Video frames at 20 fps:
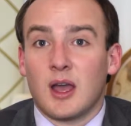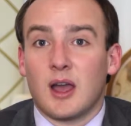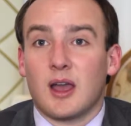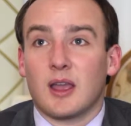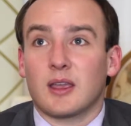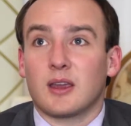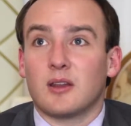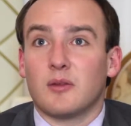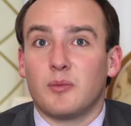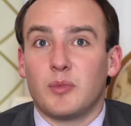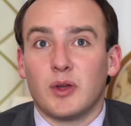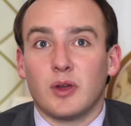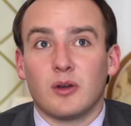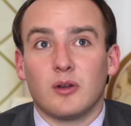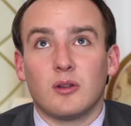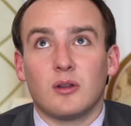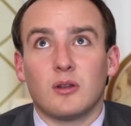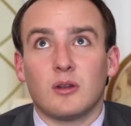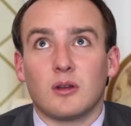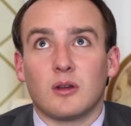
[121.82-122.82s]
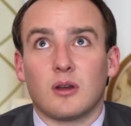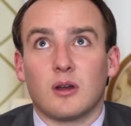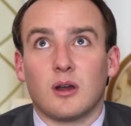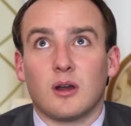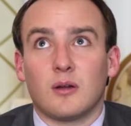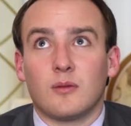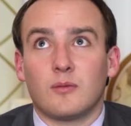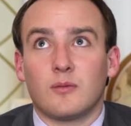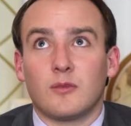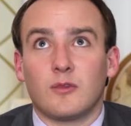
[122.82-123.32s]
I get a bill
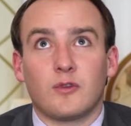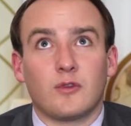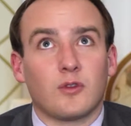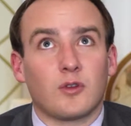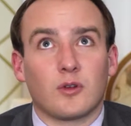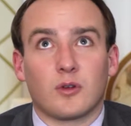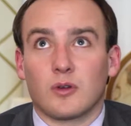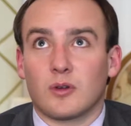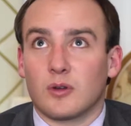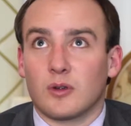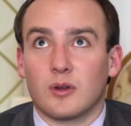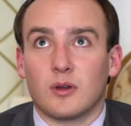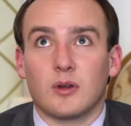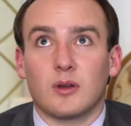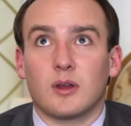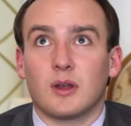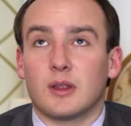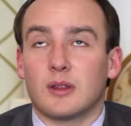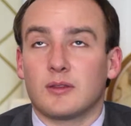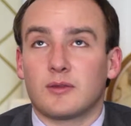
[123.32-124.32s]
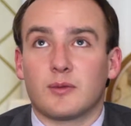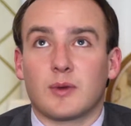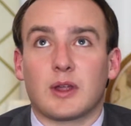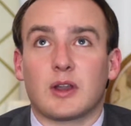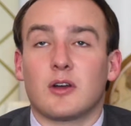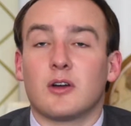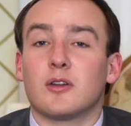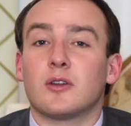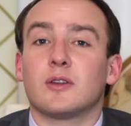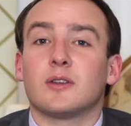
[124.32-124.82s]
for it's
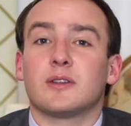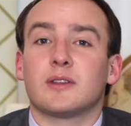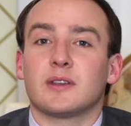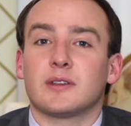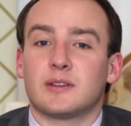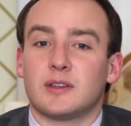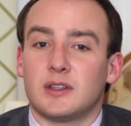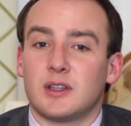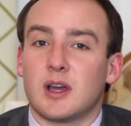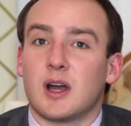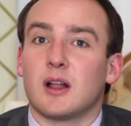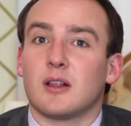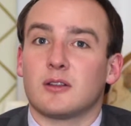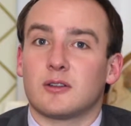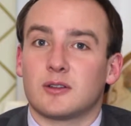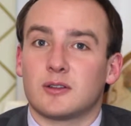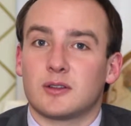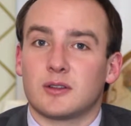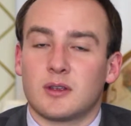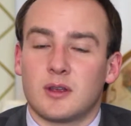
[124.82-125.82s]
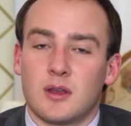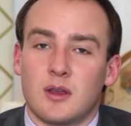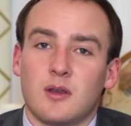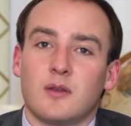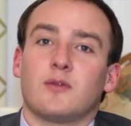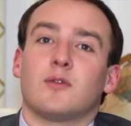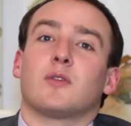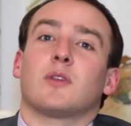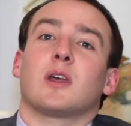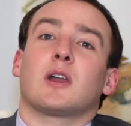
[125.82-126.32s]
about $160
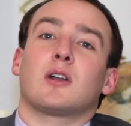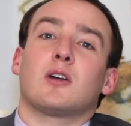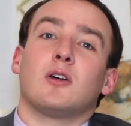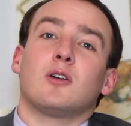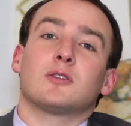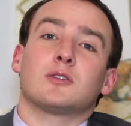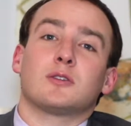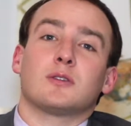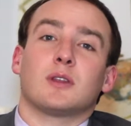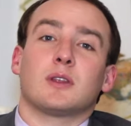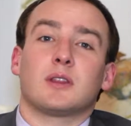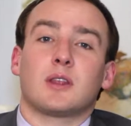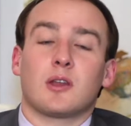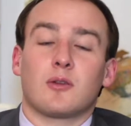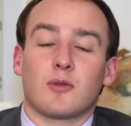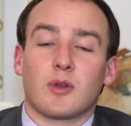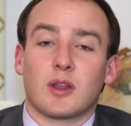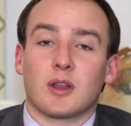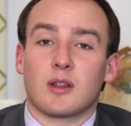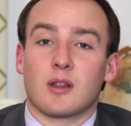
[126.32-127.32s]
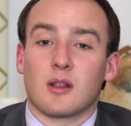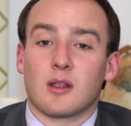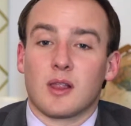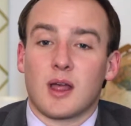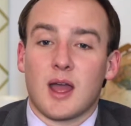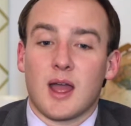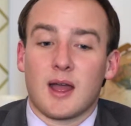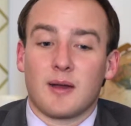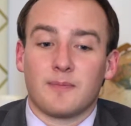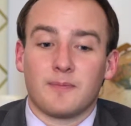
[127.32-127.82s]
for that culture that they ran in the
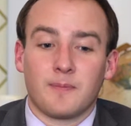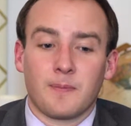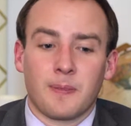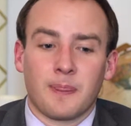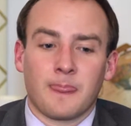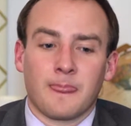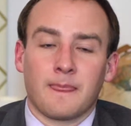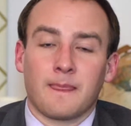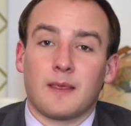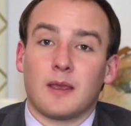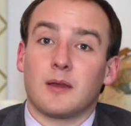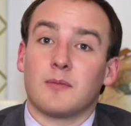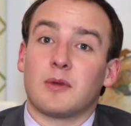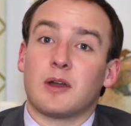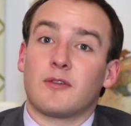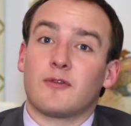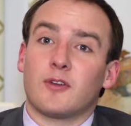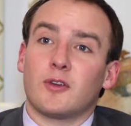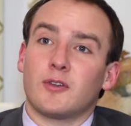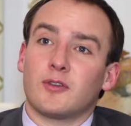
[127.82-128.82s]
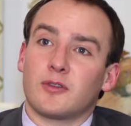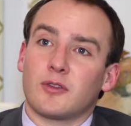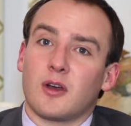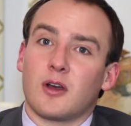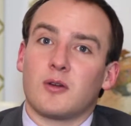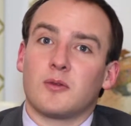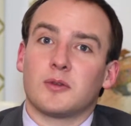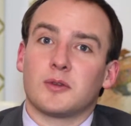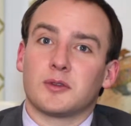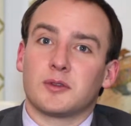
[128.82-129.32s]
lab. And my first
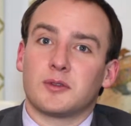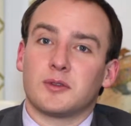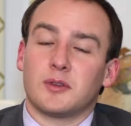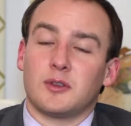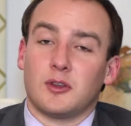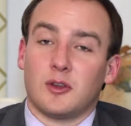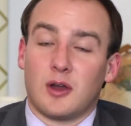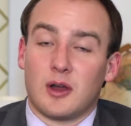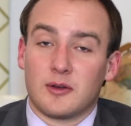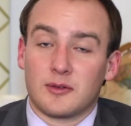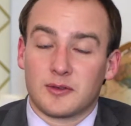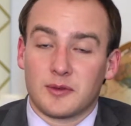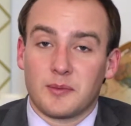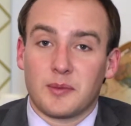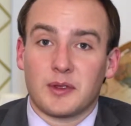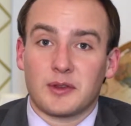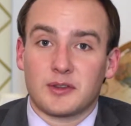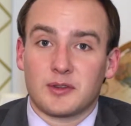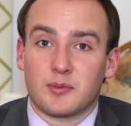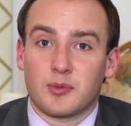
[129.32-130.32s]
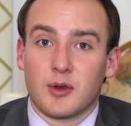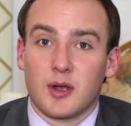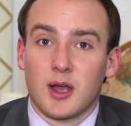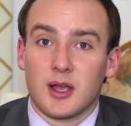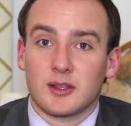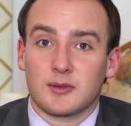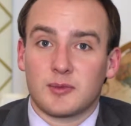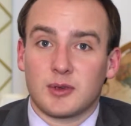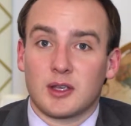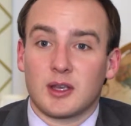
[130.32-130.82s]
thought was, I was a bit
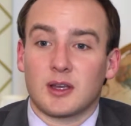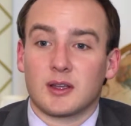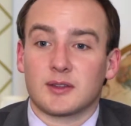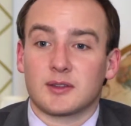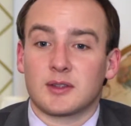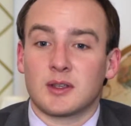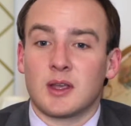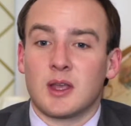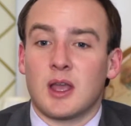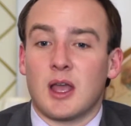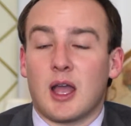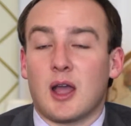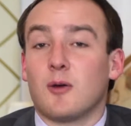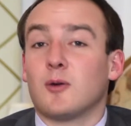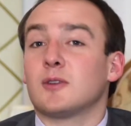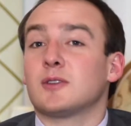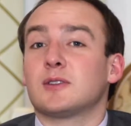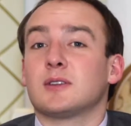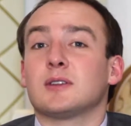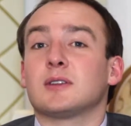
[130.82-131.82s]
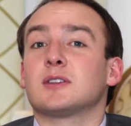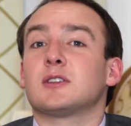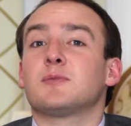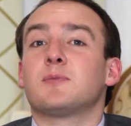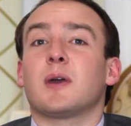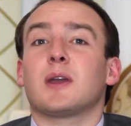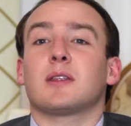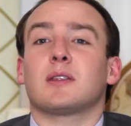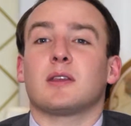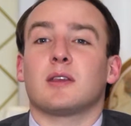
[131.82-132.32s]
surprised because I wasn't
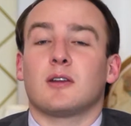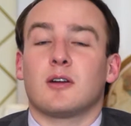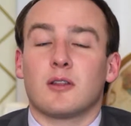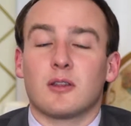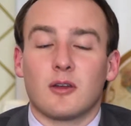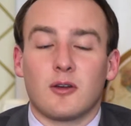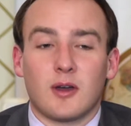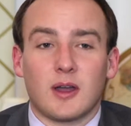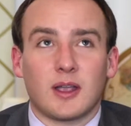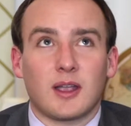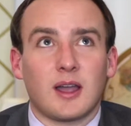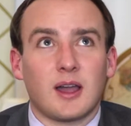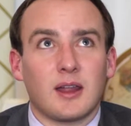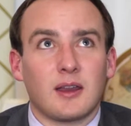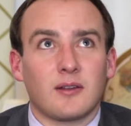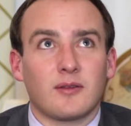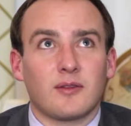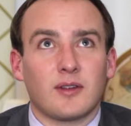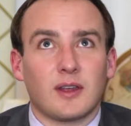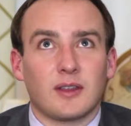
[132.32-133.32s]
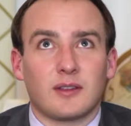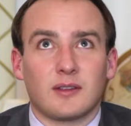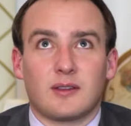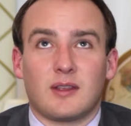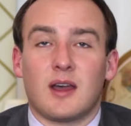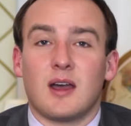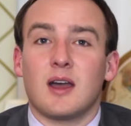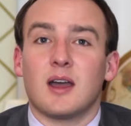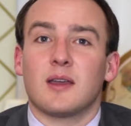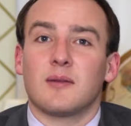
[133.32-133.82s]
expecting, although I kind of at the
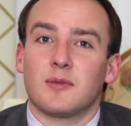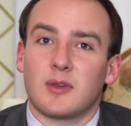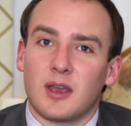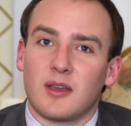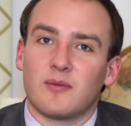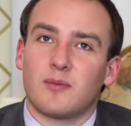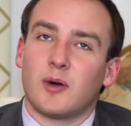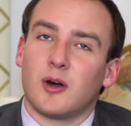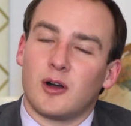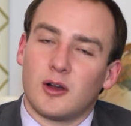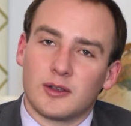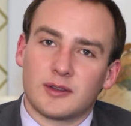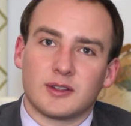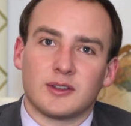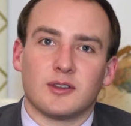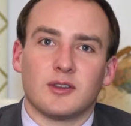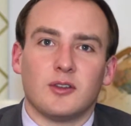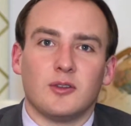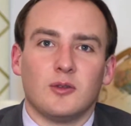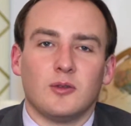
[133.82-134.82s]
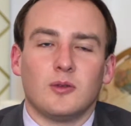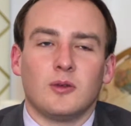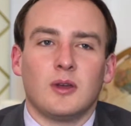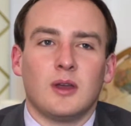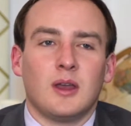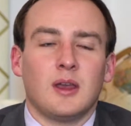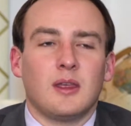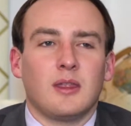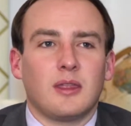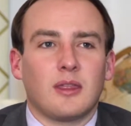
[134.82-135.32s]
time gave pause and knew
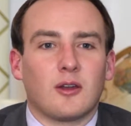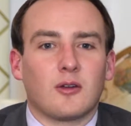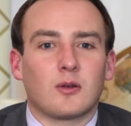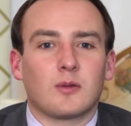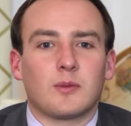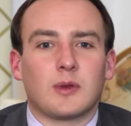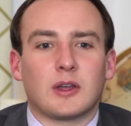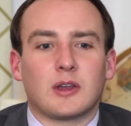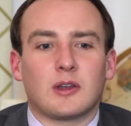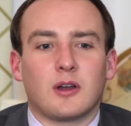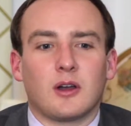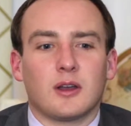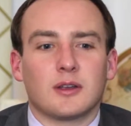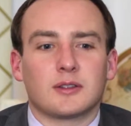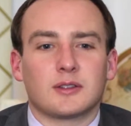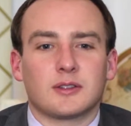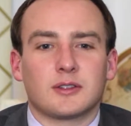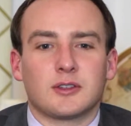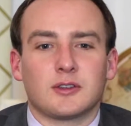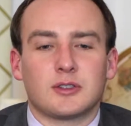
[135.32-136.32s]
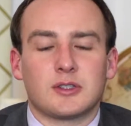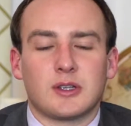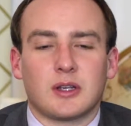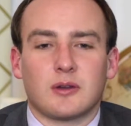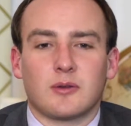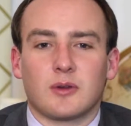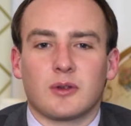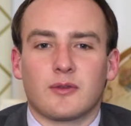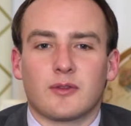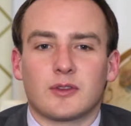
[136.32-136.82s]
there would be a cost
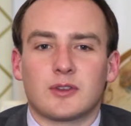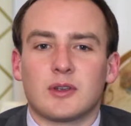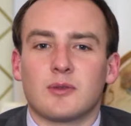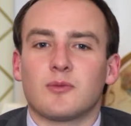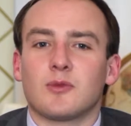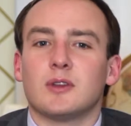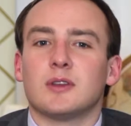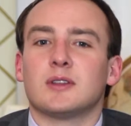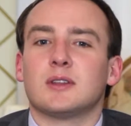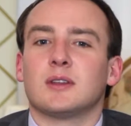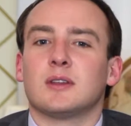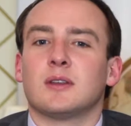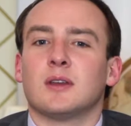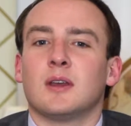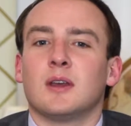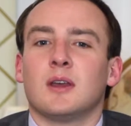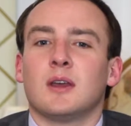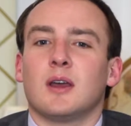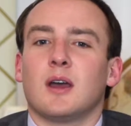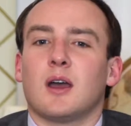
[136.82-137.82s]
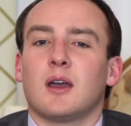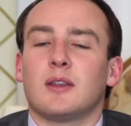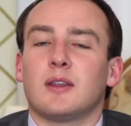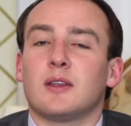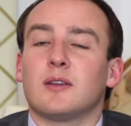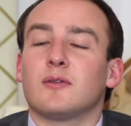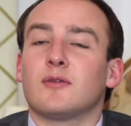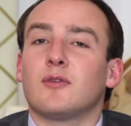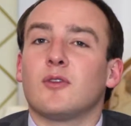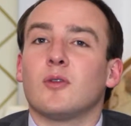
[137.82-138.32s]
associated with it. For some reason, I
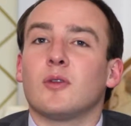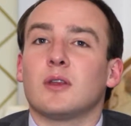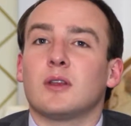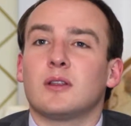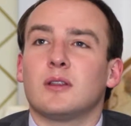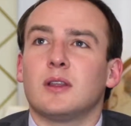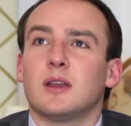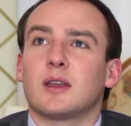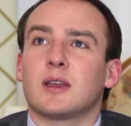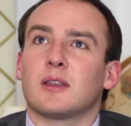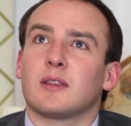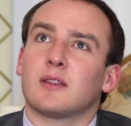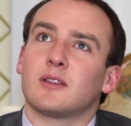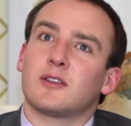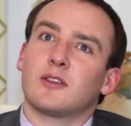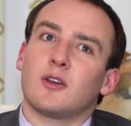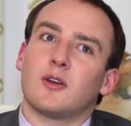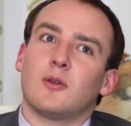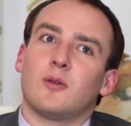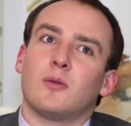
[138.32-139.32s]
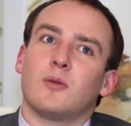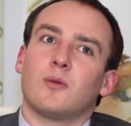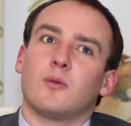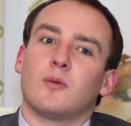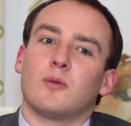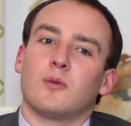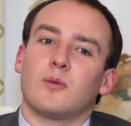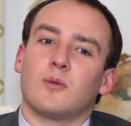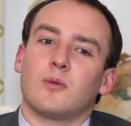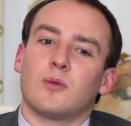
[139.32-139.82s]
didn't fully click. And so
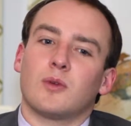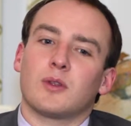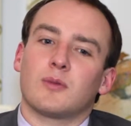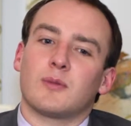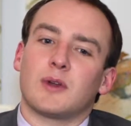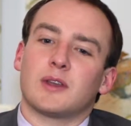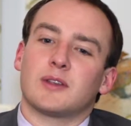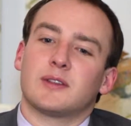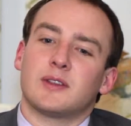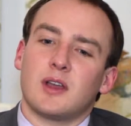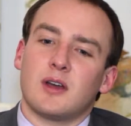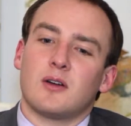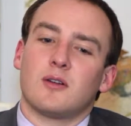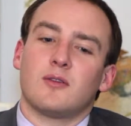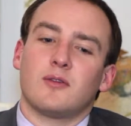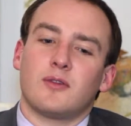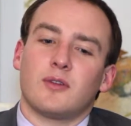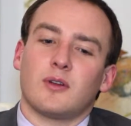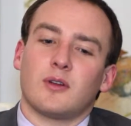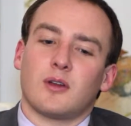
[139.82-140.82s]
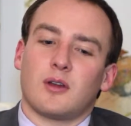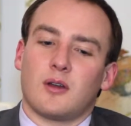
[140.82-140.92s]
with myself,